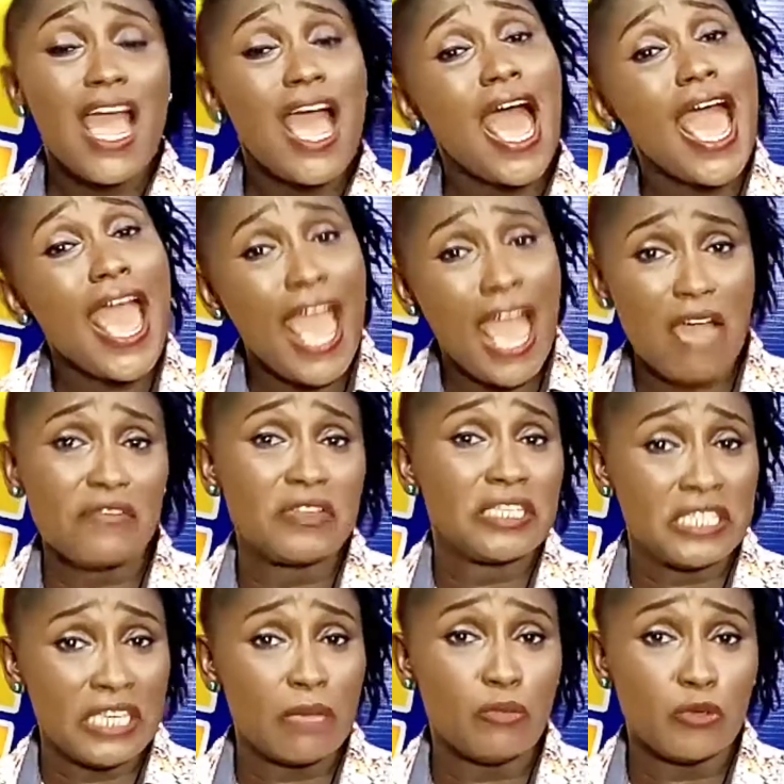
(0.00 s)
I have a
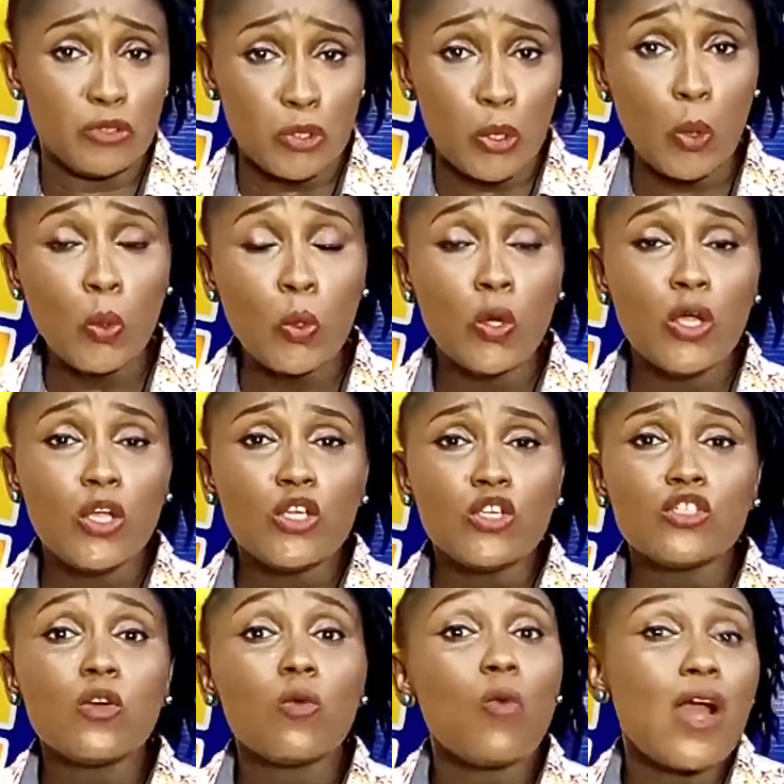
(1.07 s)
table though.
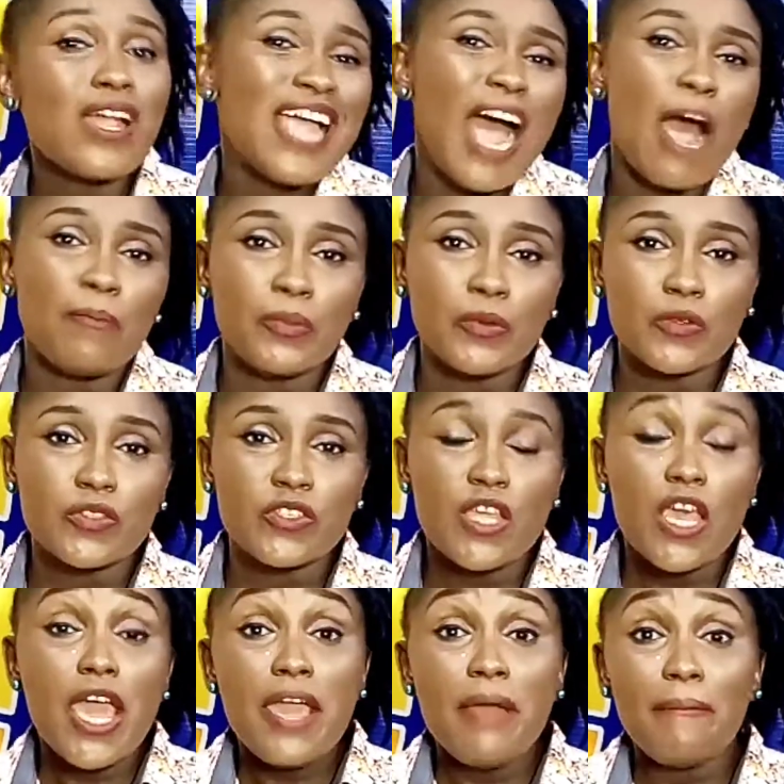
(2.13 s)
So what happens?
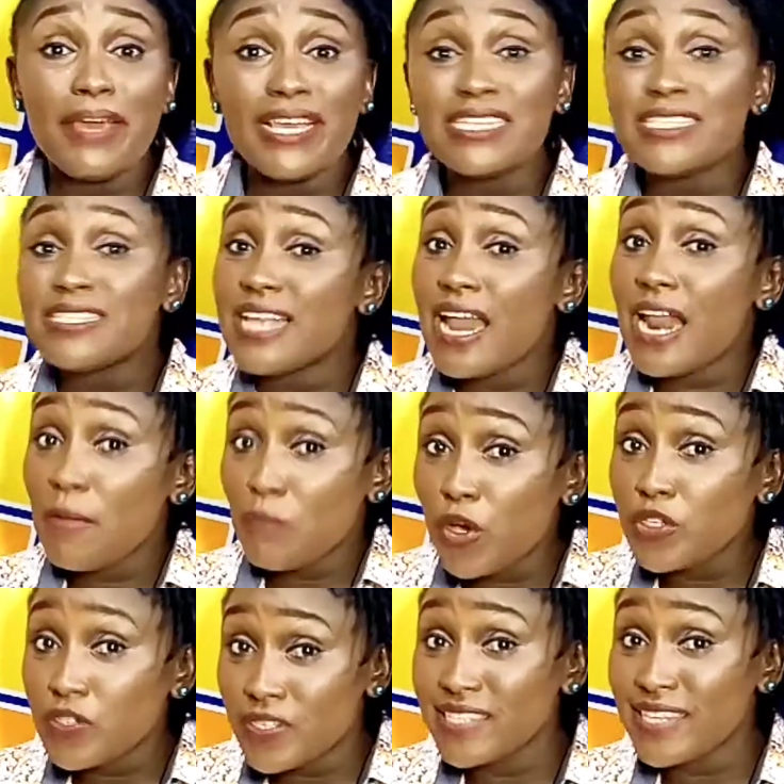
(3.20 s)
It means that I'm going
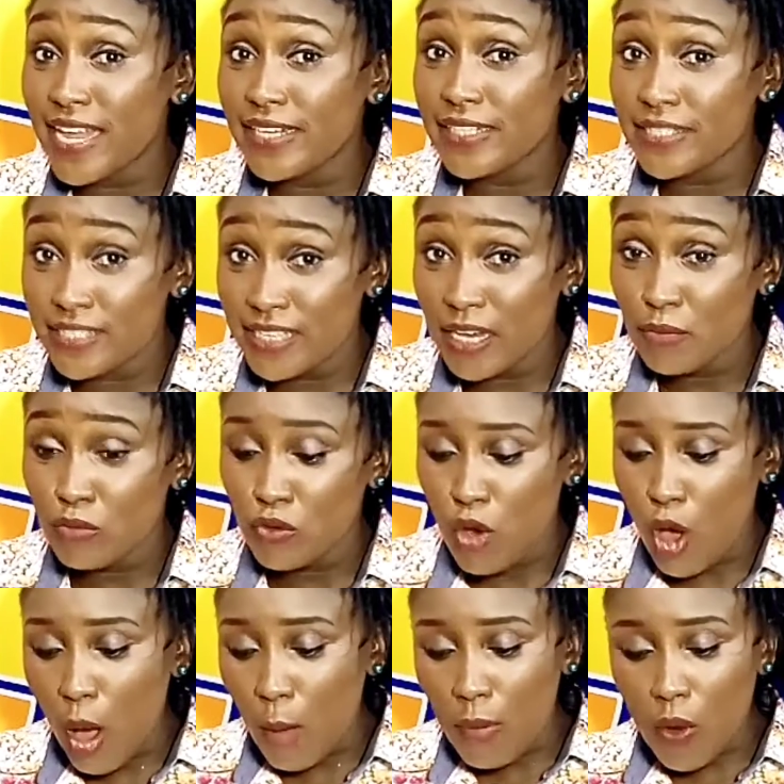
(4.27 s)
to stain the table.
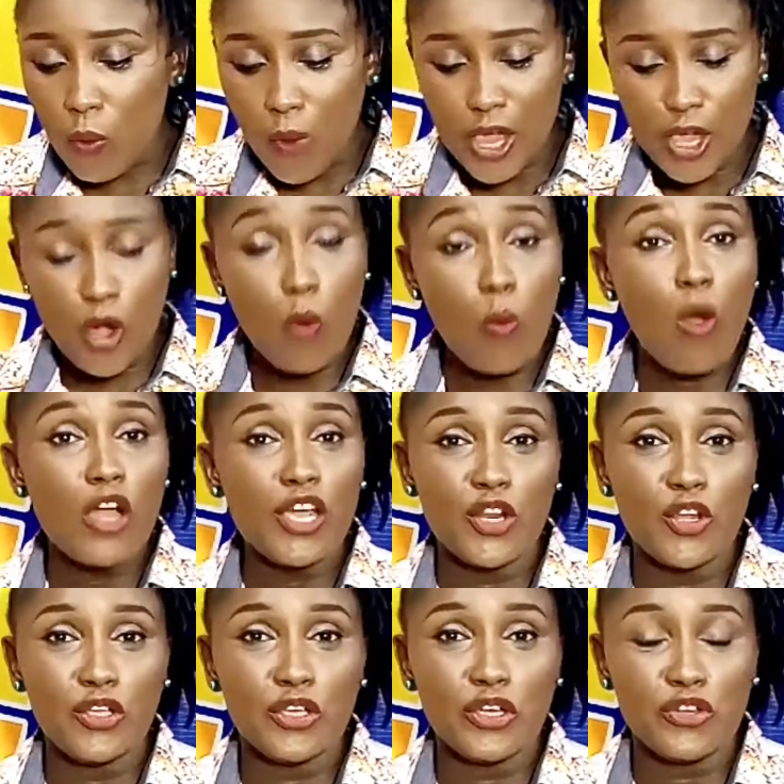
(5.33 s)
But when you're working
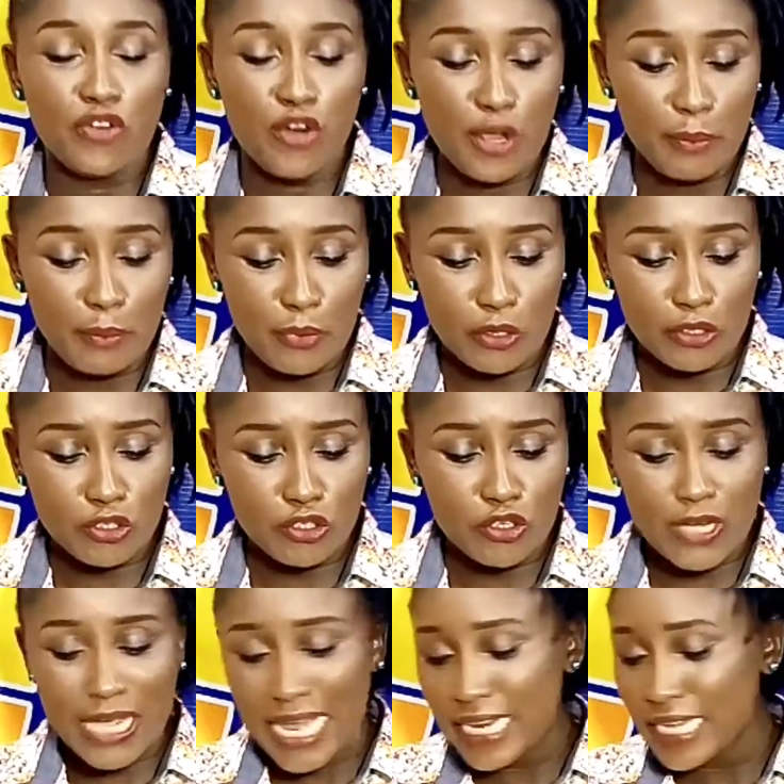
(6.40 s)
on your drawing board, you
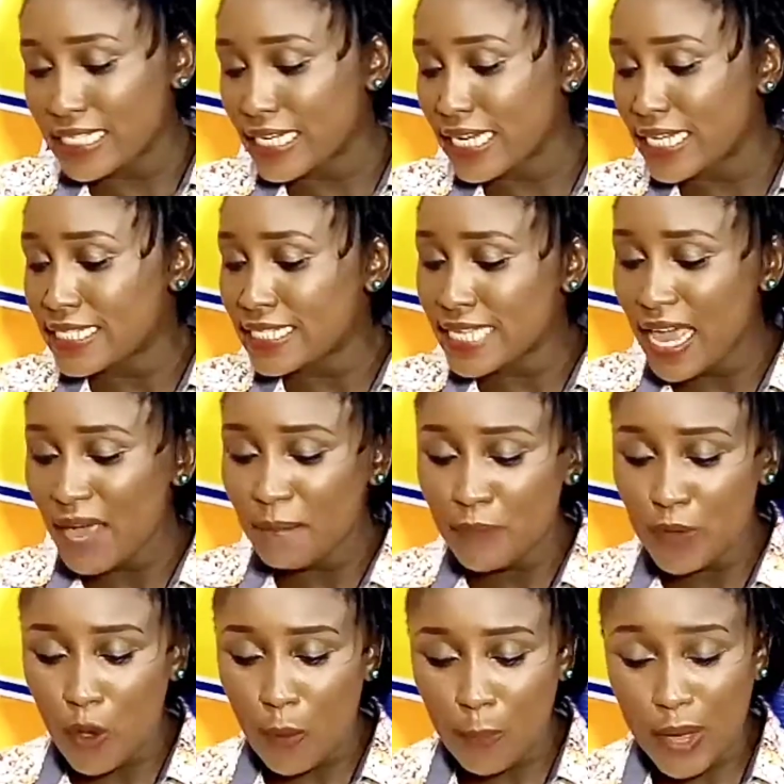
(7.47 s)
can easily tape
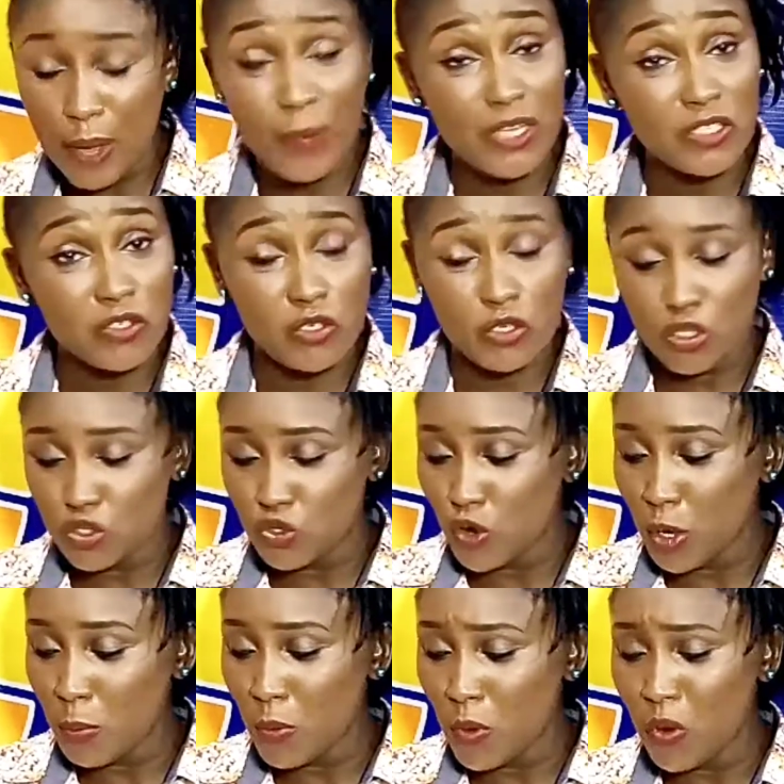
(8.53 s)
your paper to your
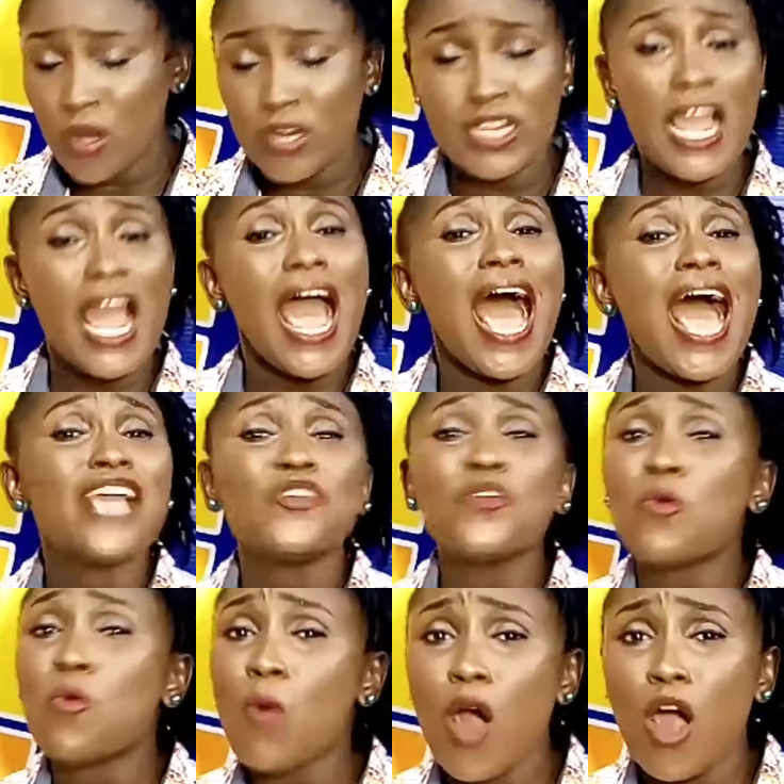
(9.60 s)
drawing board and you
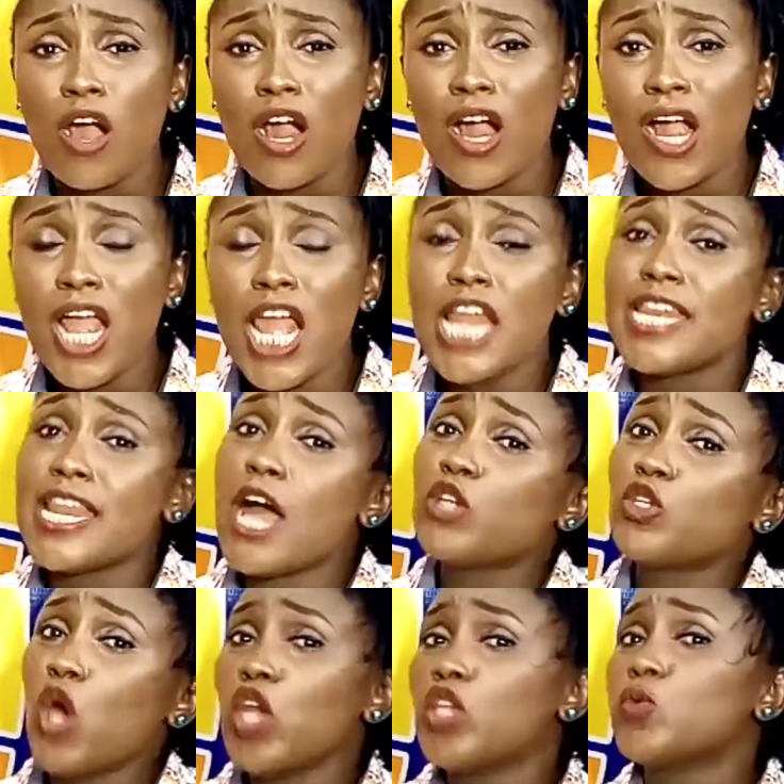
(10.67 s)
work. Now,
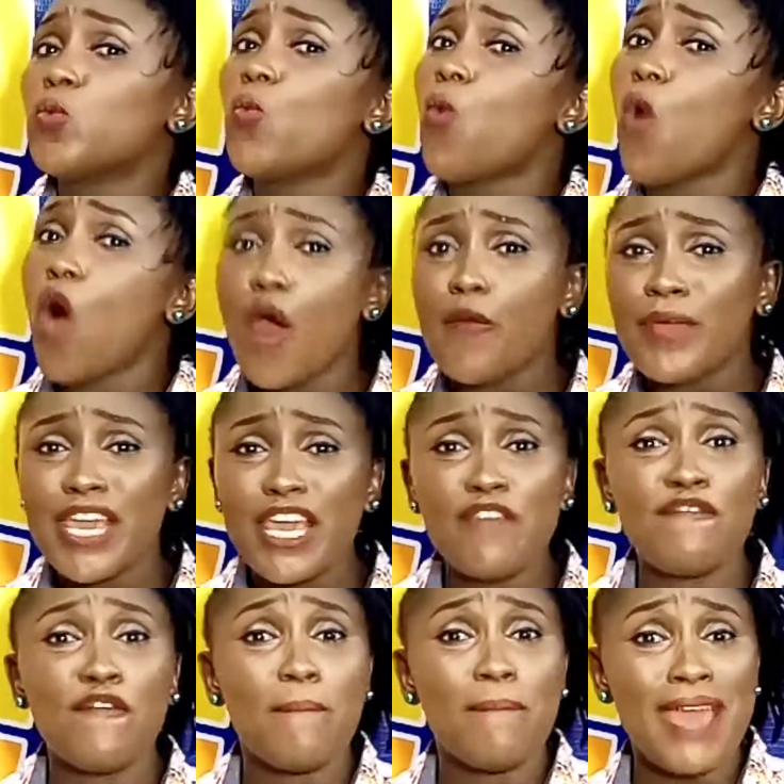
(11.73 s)
don't worry if you
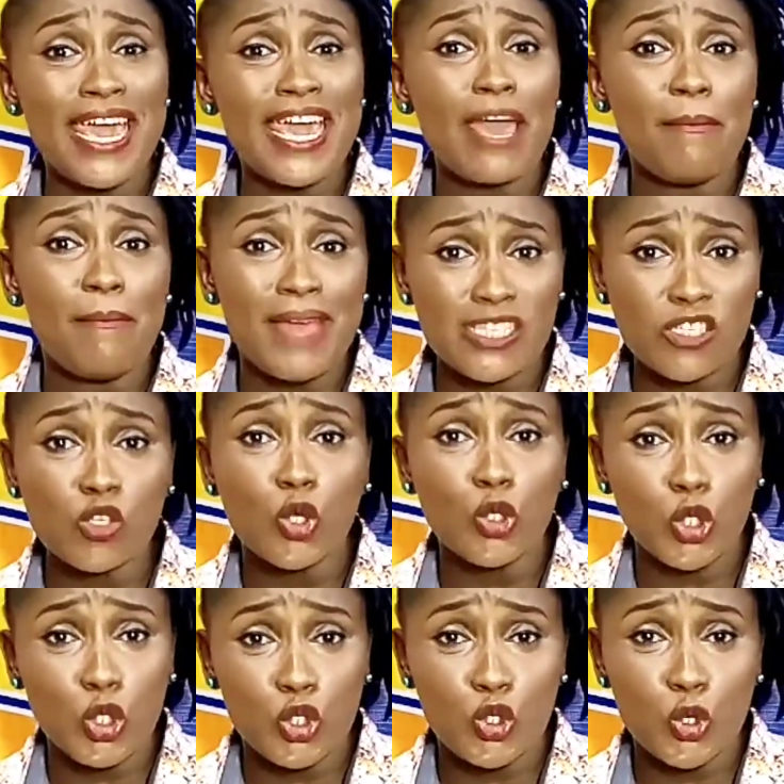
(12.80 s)
make a mess on
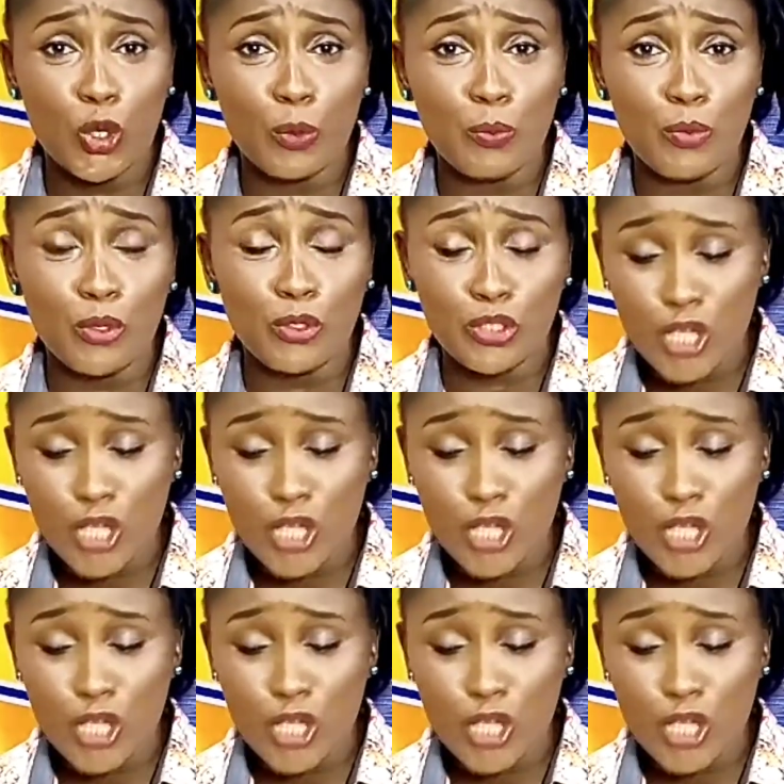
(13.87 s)
your drawing board.